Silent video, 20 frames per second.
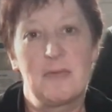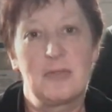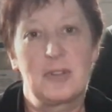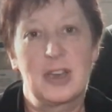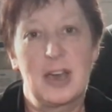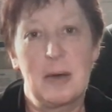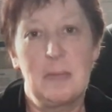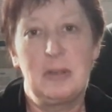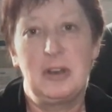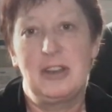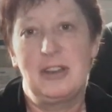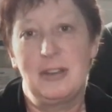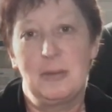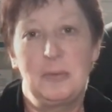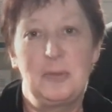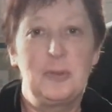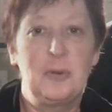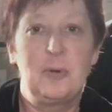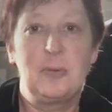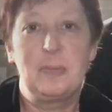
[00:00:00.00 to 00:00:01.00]
come in and
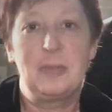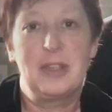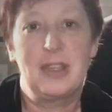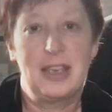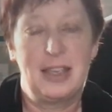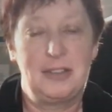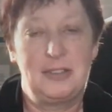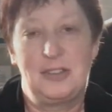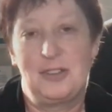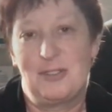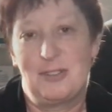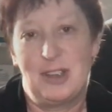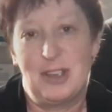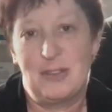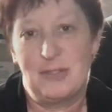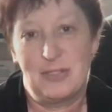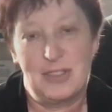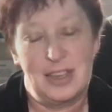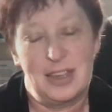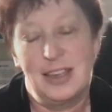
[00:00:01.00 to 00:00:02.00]
absorb the history of
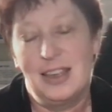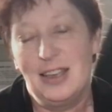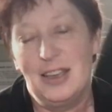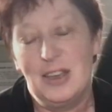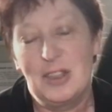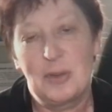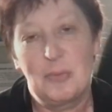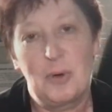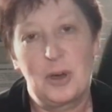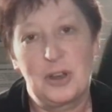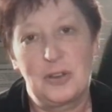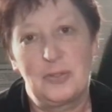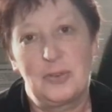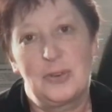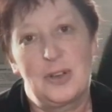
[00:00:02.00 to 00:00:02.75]
the wonderful